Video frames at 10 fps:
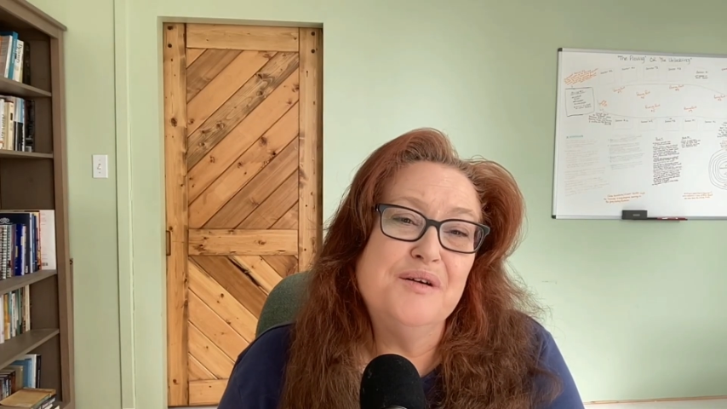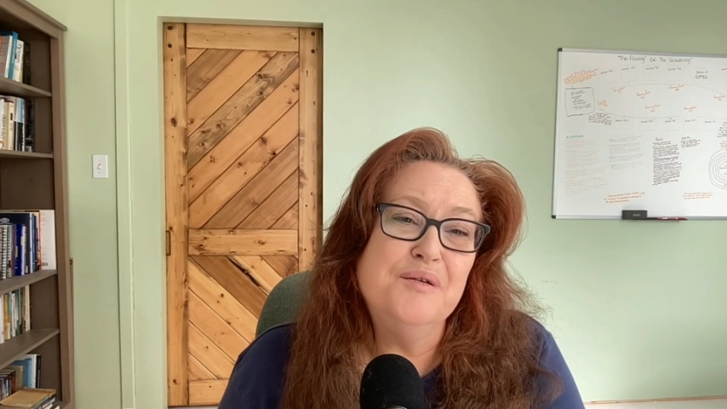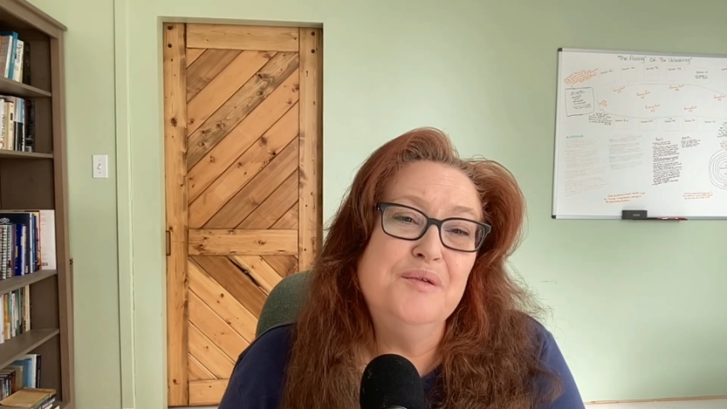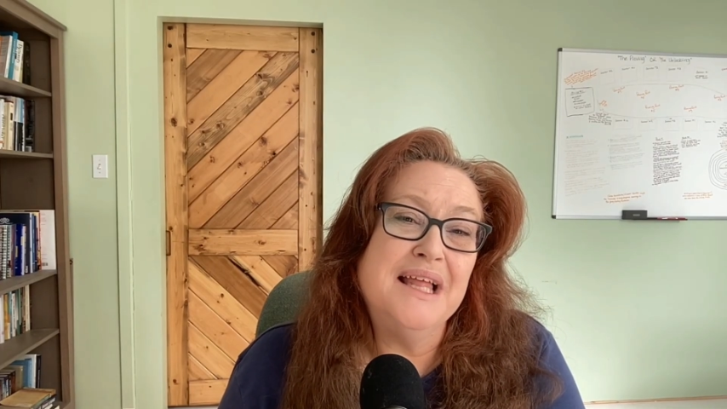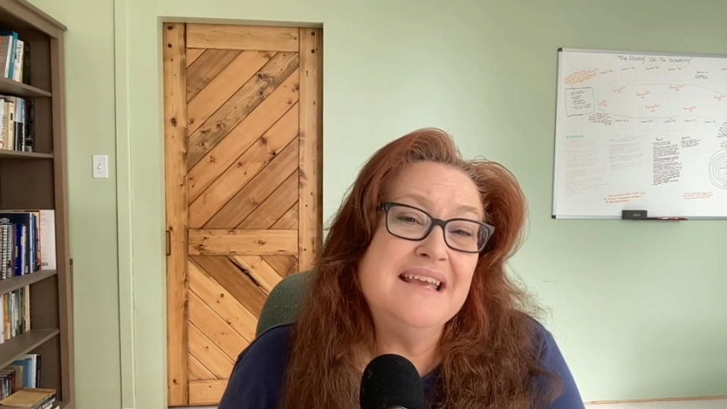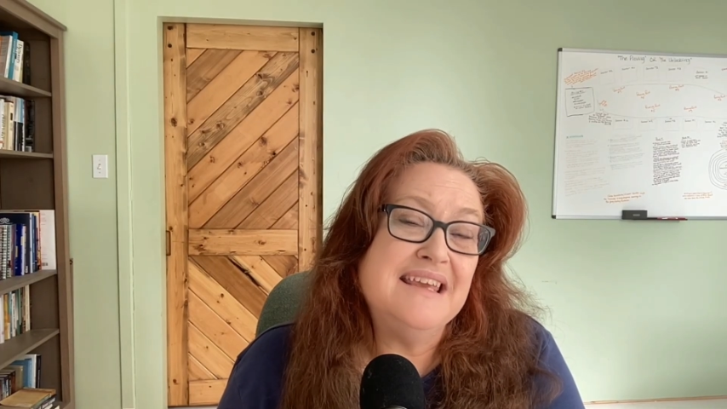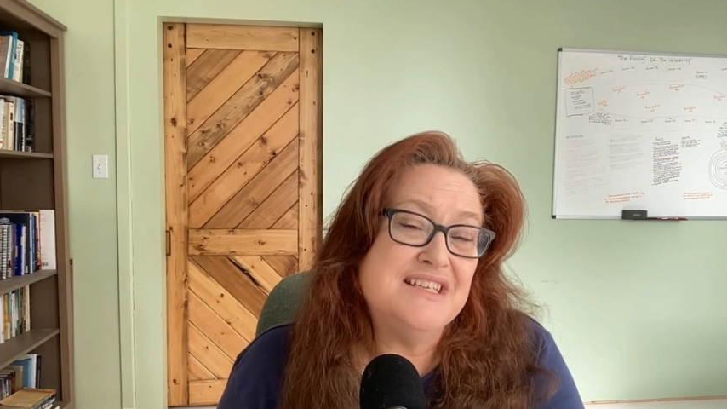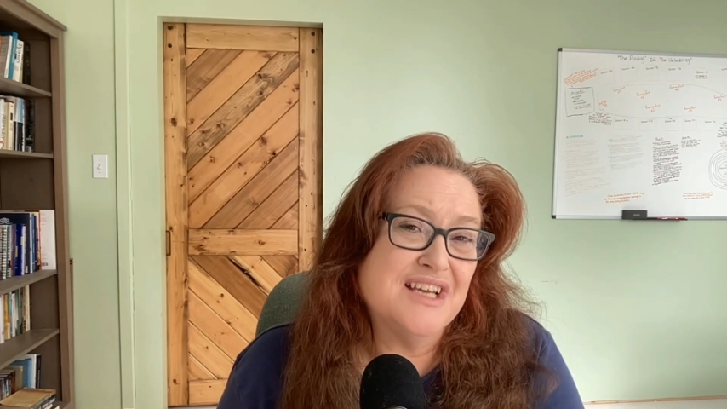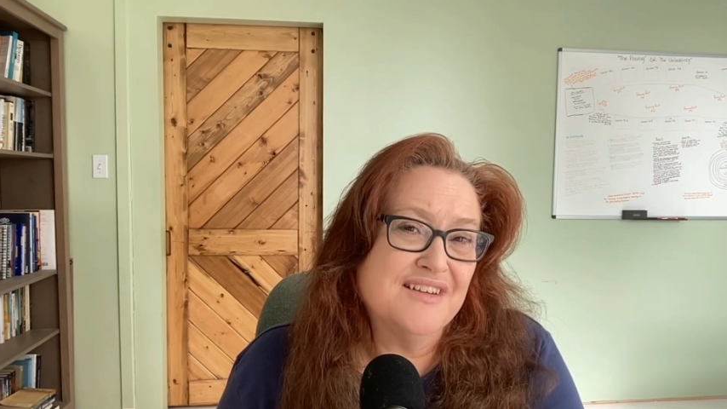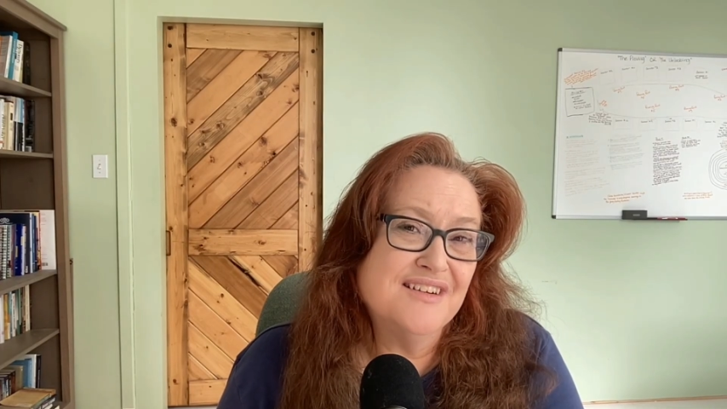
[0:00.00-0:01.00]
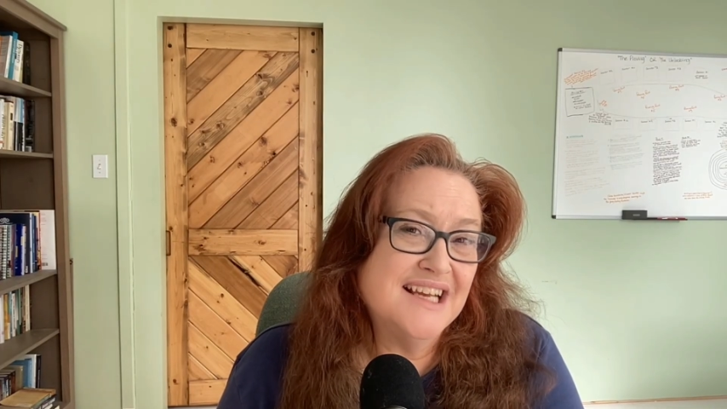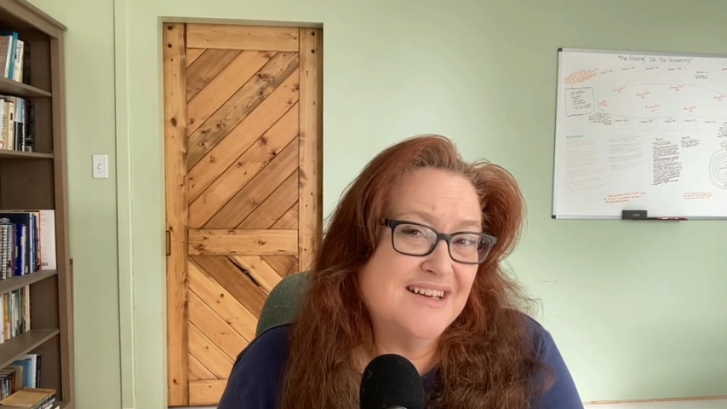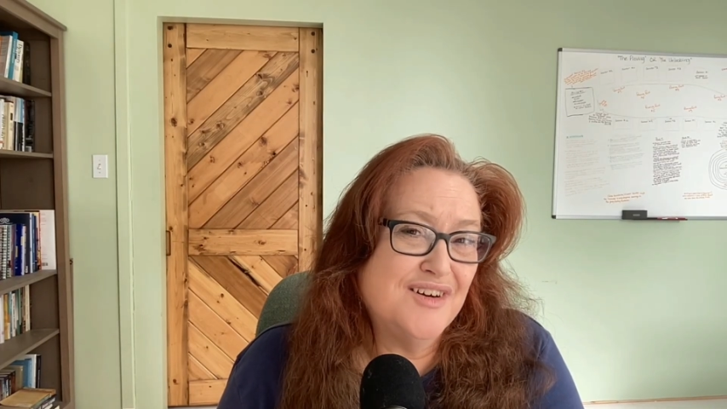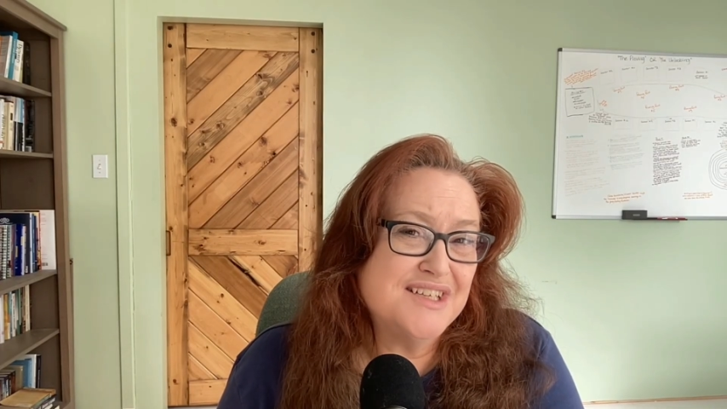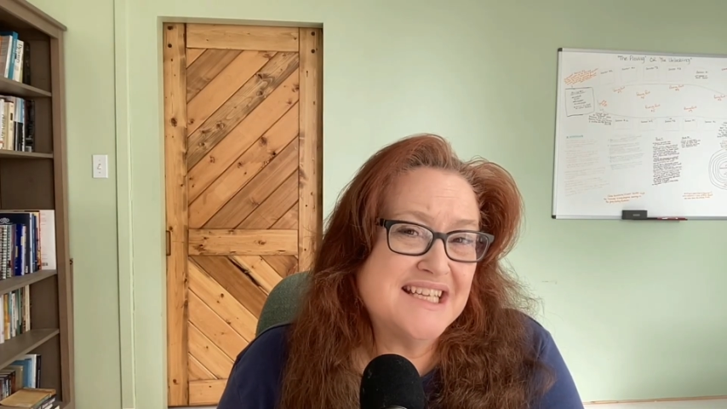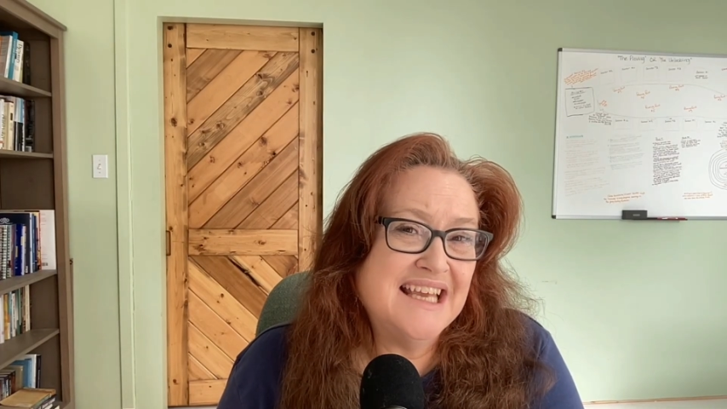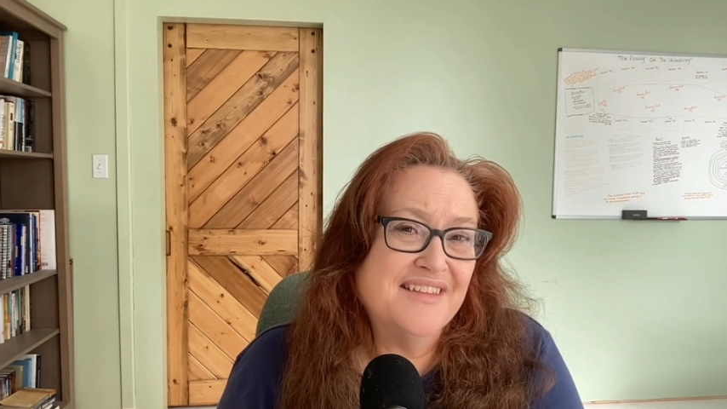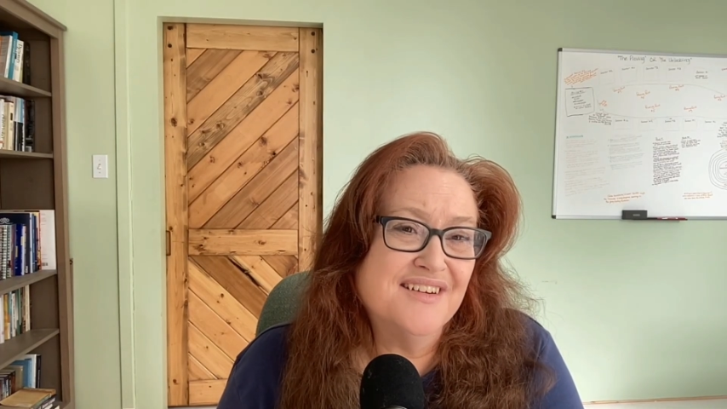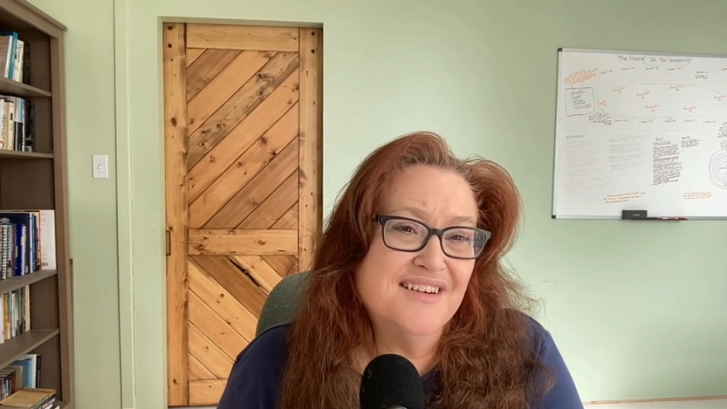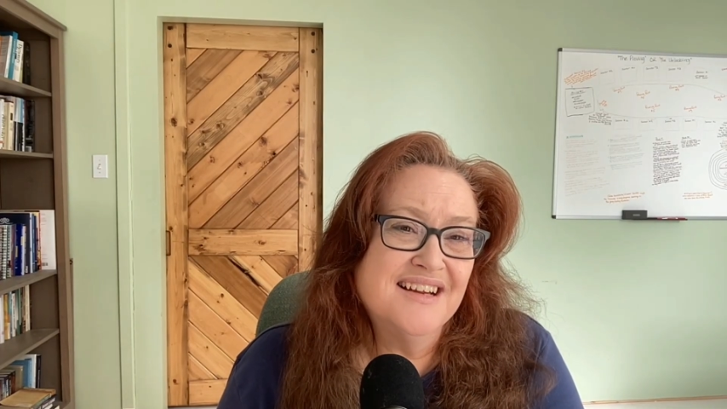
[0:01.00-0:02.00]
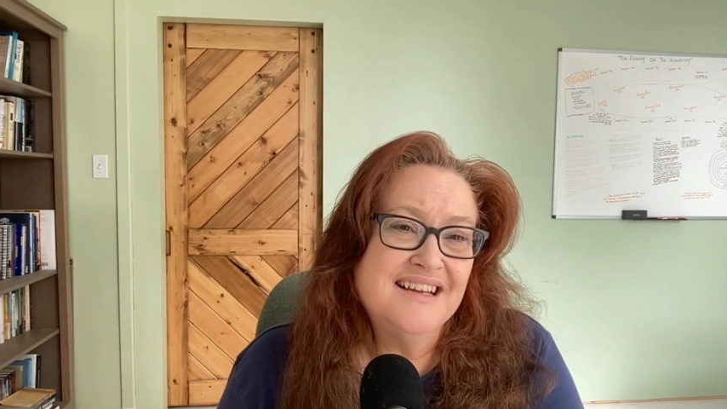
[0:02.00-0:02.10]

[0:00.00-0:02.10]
who like each other and got together.